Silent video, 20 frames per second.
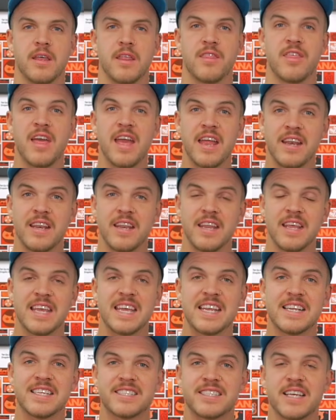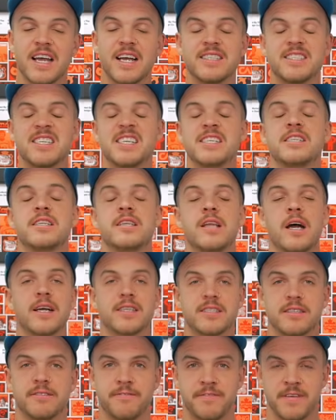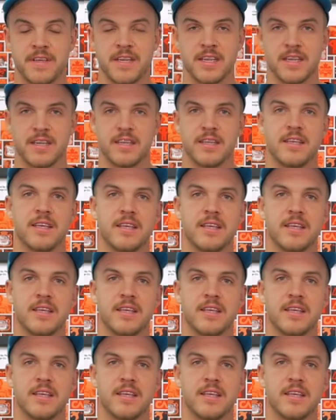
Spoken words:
Then he decides he's not defeated.